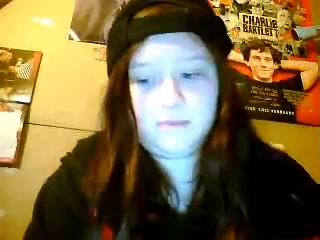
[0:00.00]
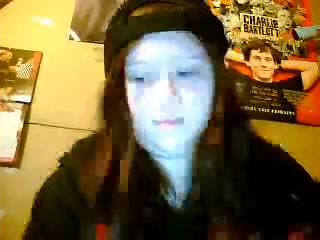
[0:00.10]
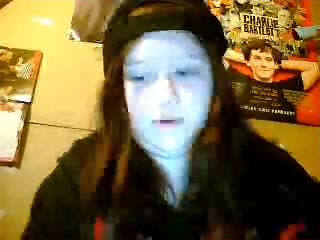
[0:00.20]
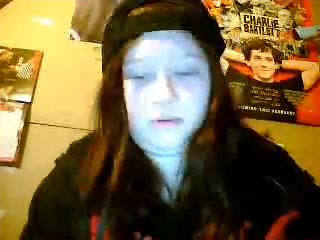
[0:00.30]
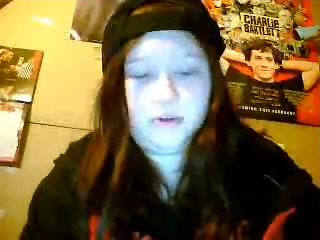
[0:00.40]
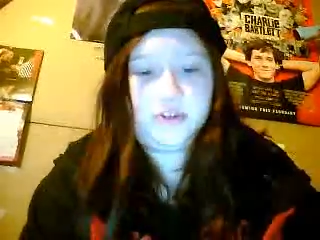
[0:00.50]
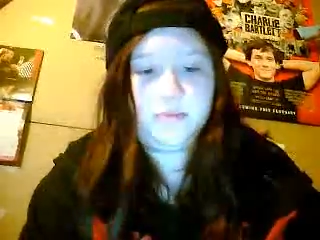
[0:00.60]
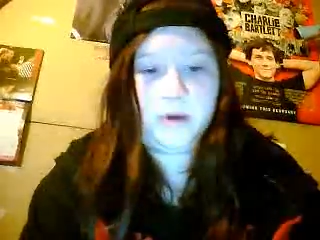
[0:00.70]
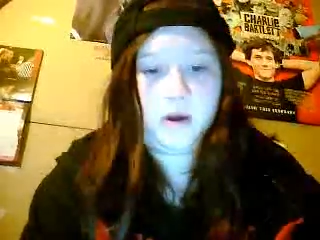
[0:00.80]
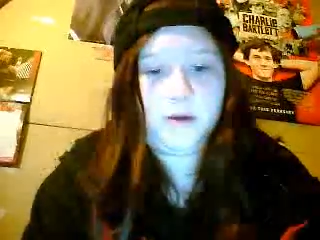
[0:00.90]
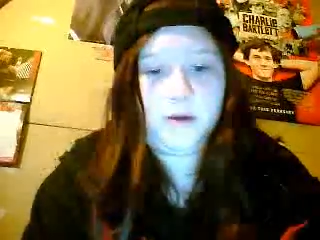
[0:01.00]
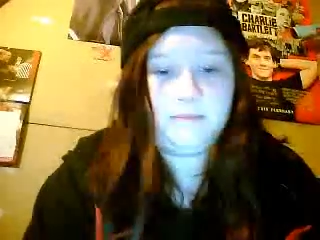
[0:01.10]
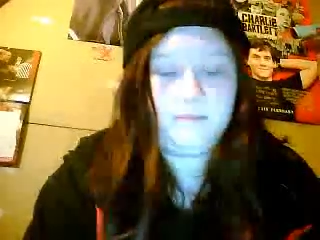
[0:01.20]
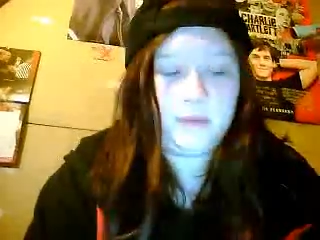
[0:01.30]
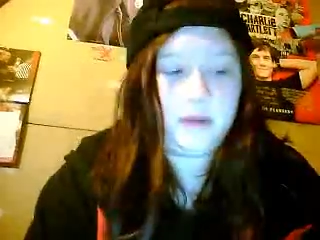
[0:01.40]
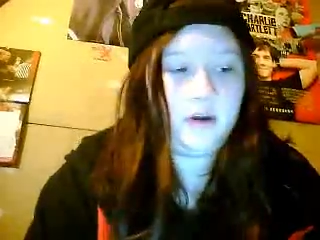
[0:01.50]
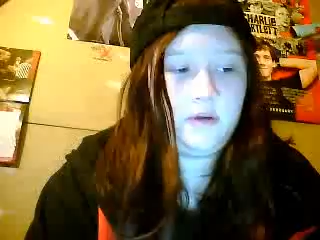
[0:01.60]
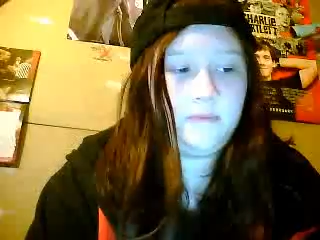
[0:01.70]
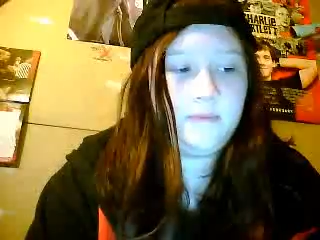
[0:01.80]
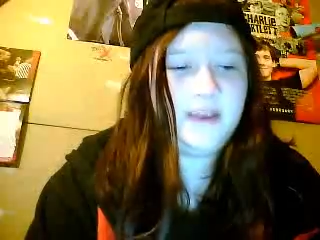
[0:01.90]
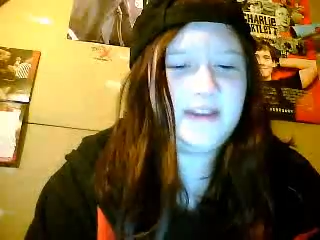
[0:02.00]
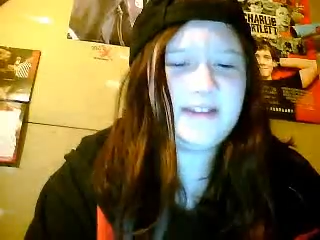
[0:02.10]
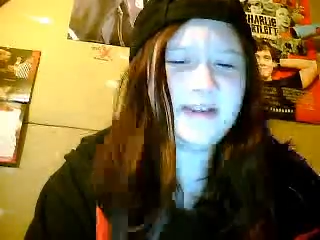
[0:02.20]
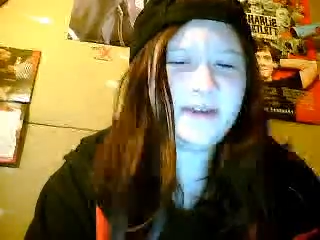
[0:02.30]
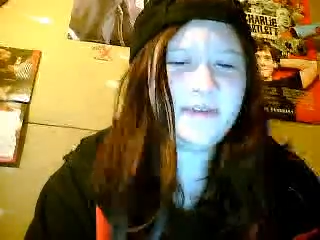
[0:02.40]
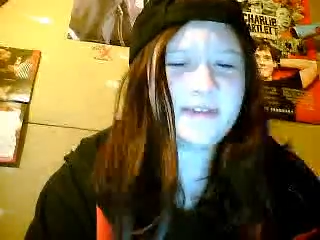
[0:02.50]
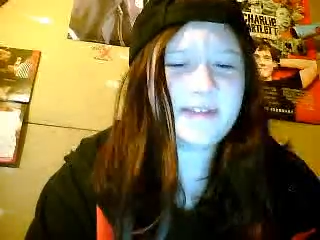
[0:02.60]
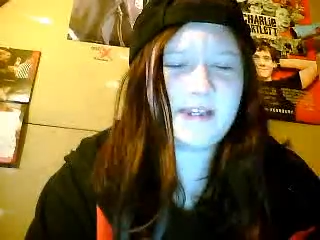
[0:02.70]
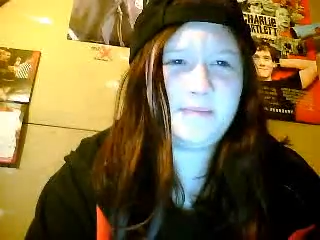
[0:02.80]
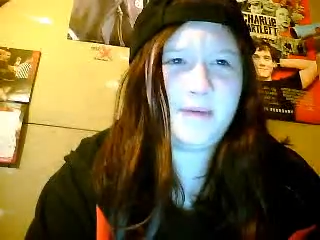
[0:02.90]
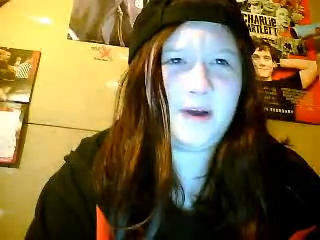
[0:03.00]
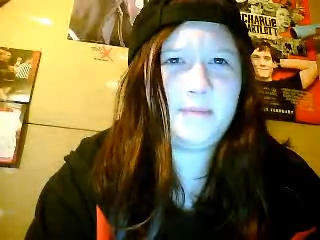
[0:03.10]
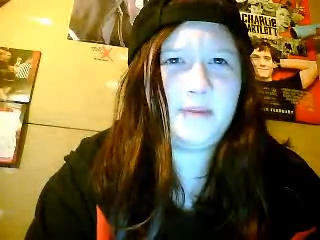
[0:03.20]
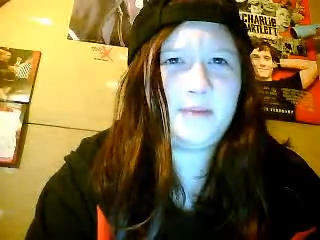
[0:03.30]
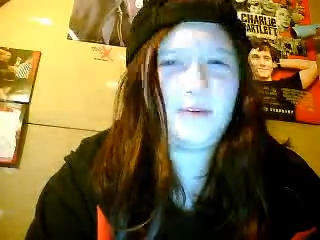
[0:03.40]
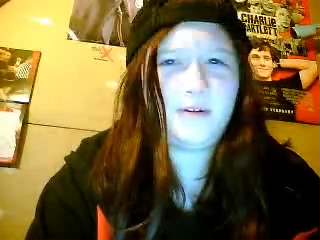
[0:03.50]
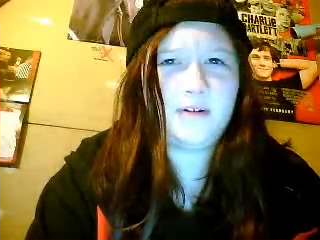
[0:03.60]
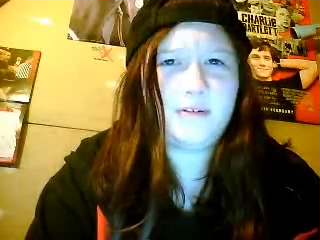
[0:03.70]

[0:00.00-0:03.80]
pretty much the bomb. I don't know. Does anyone even say the bomb anymore?